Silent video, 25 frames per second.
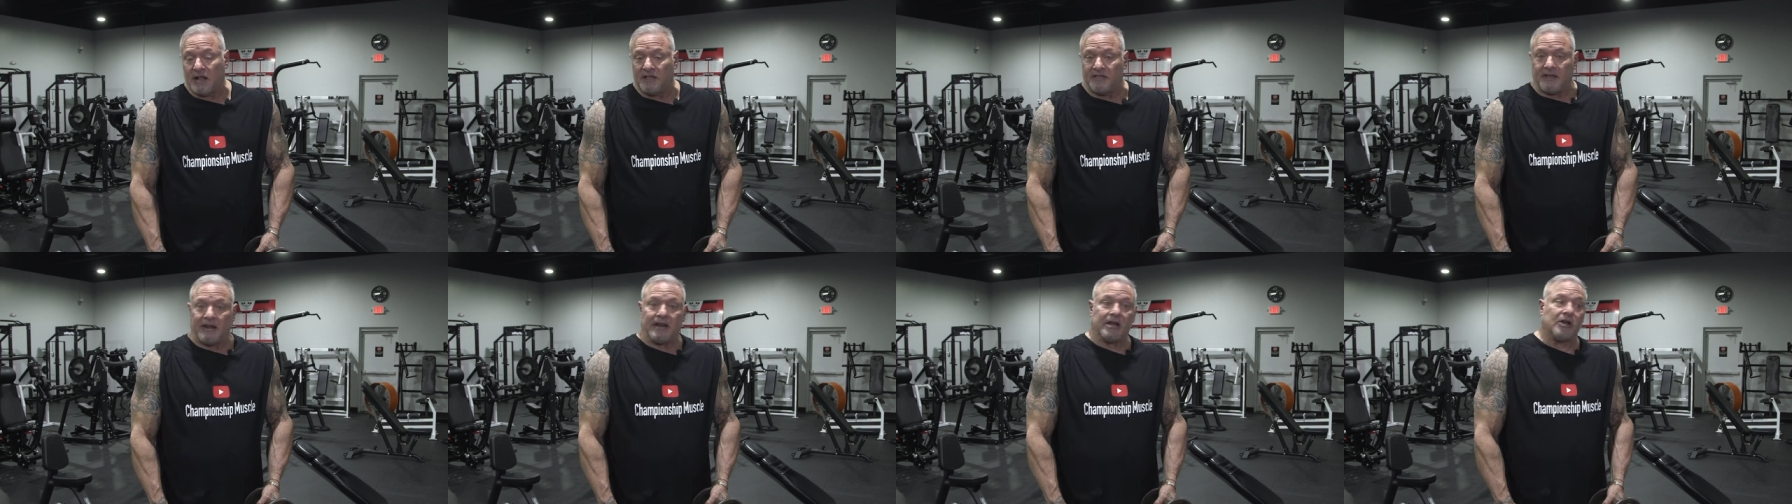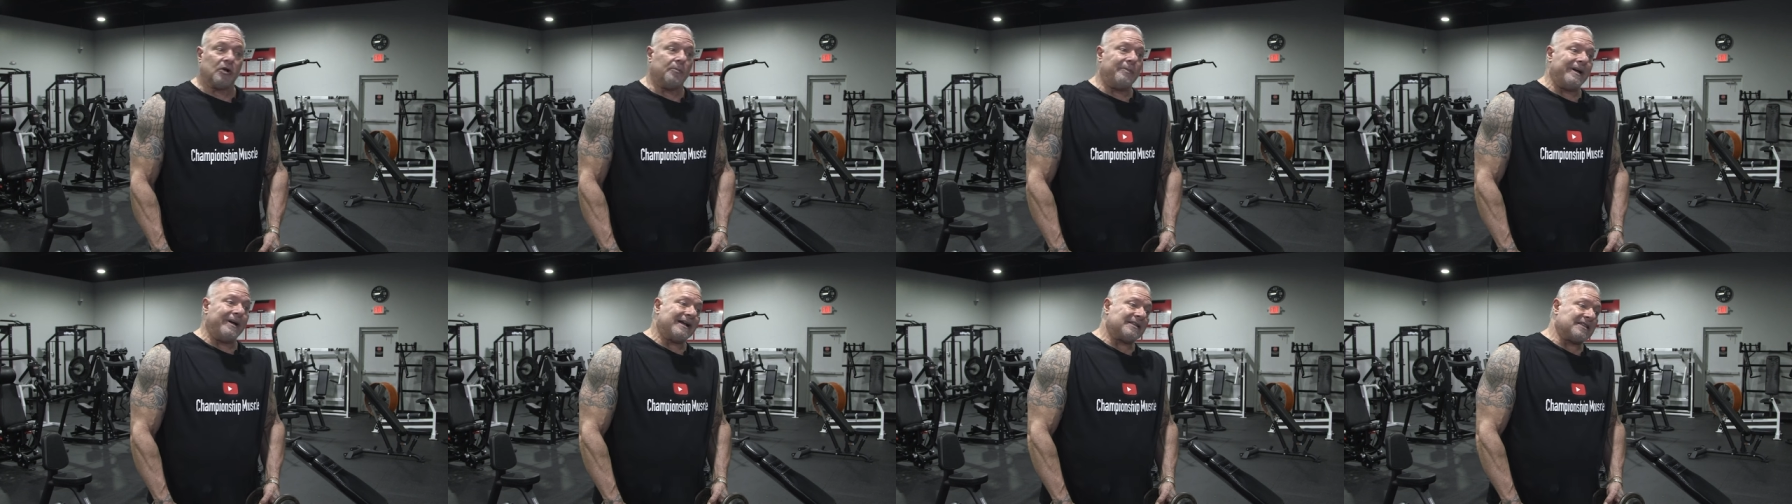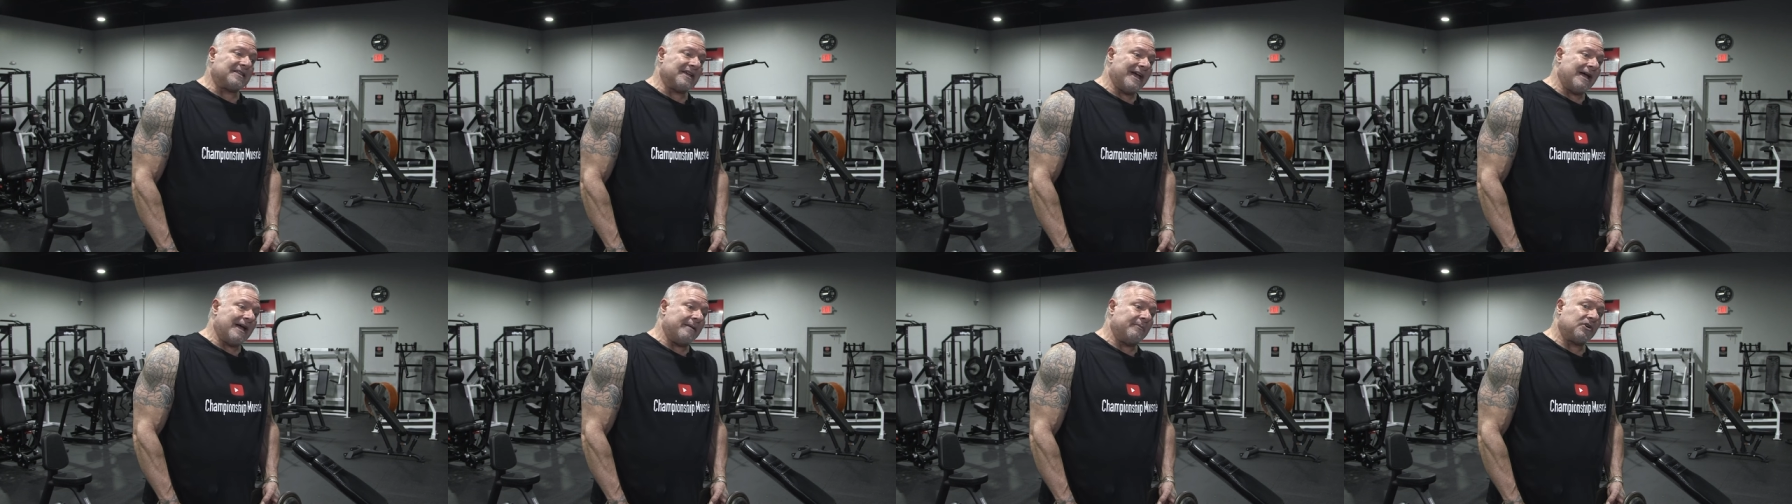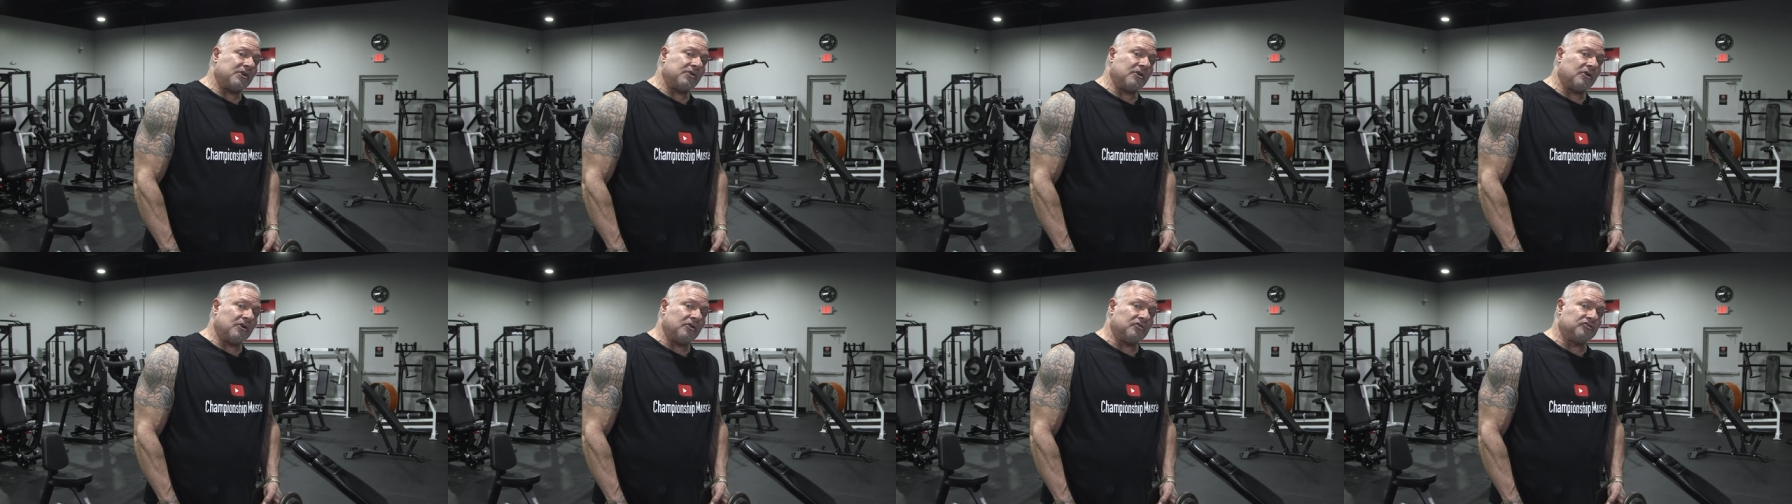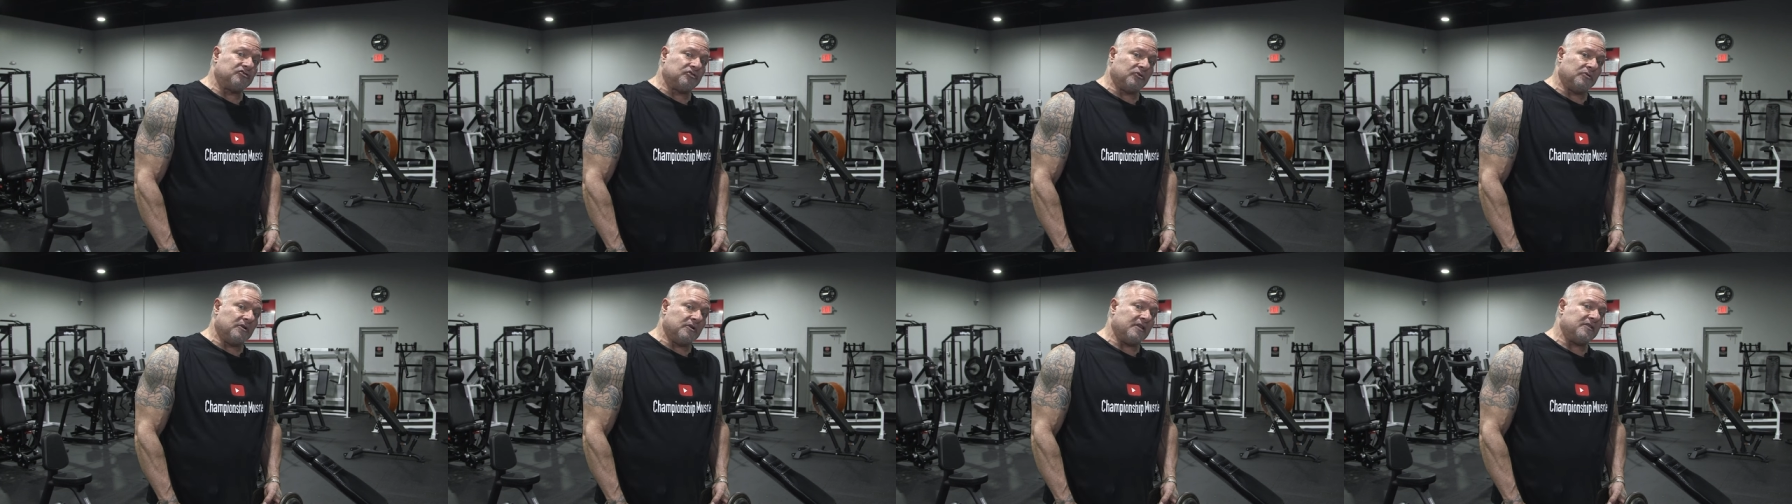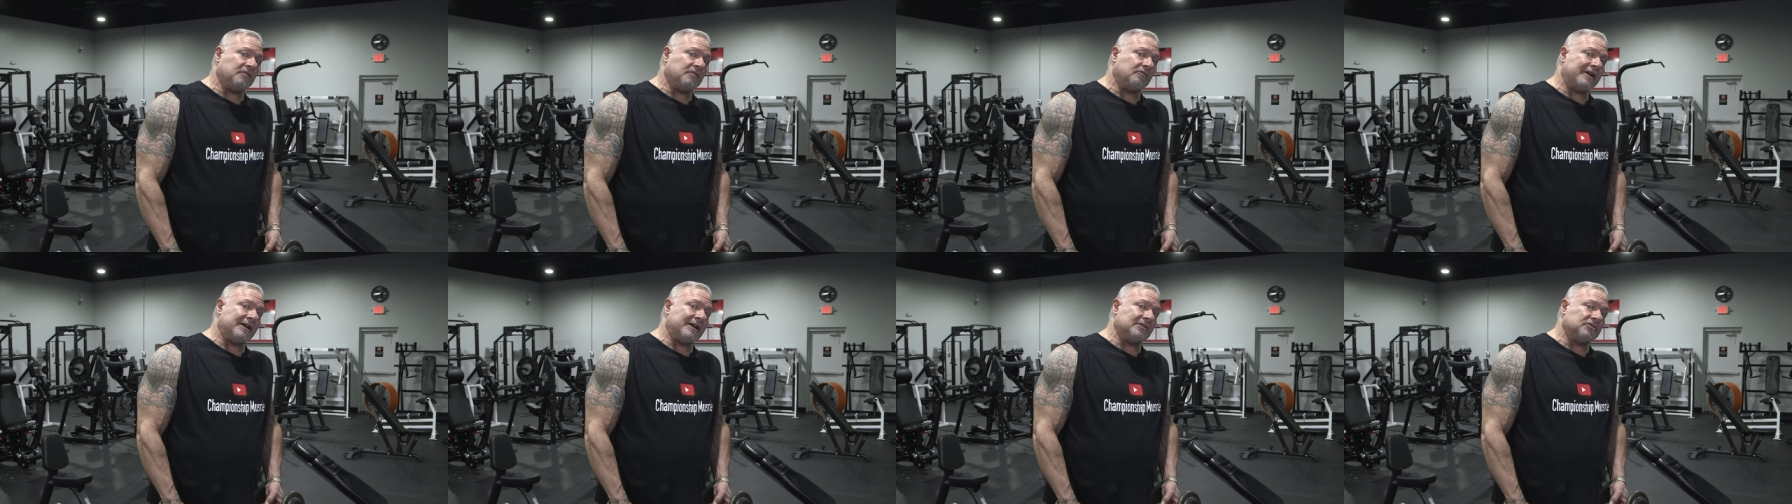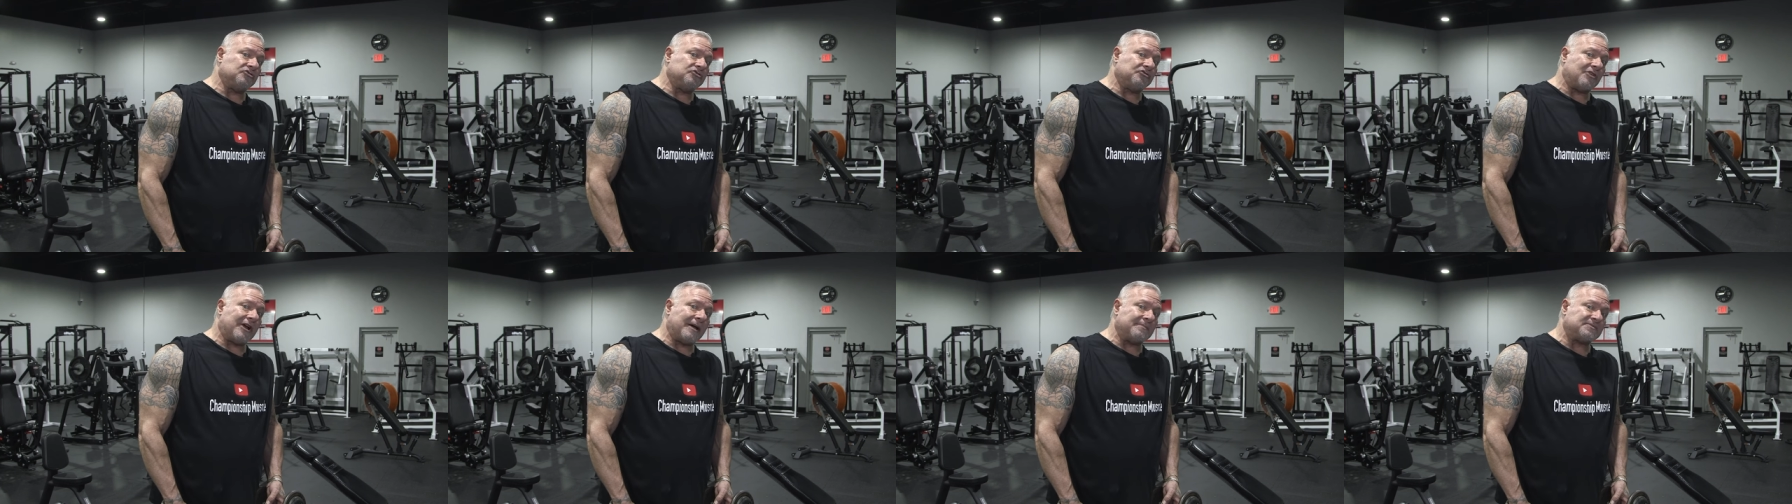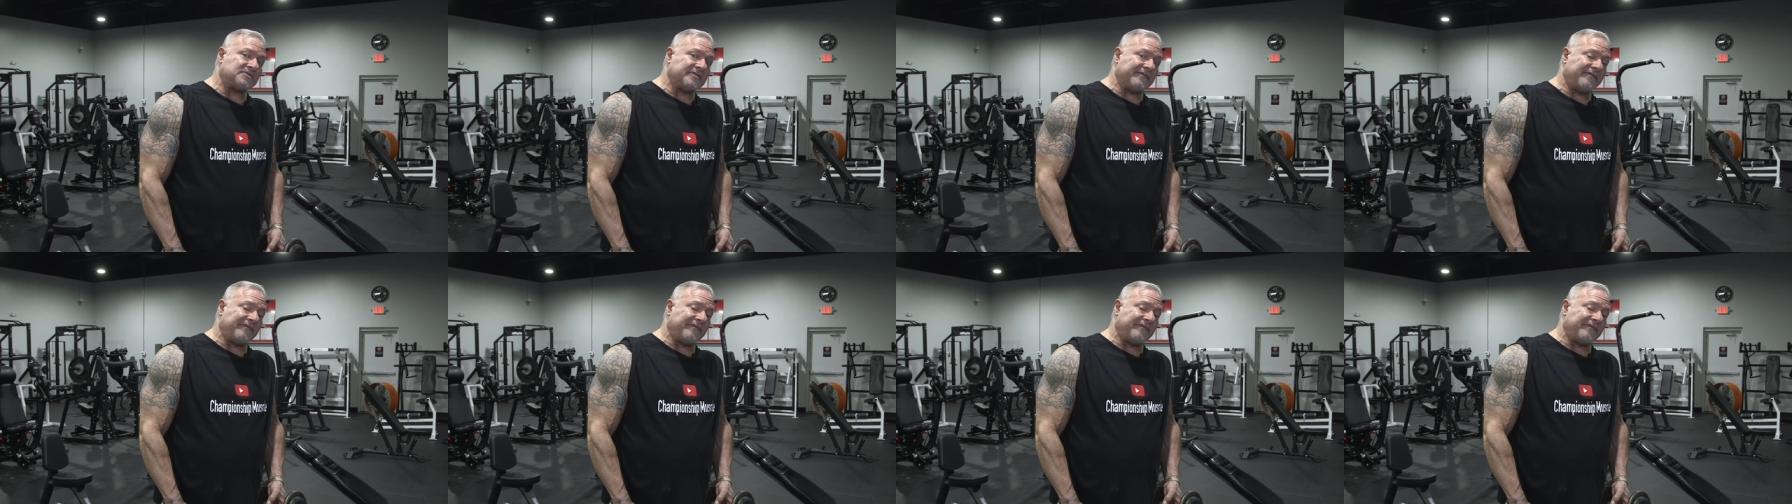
Then I go back to hammer curls, do another round of drops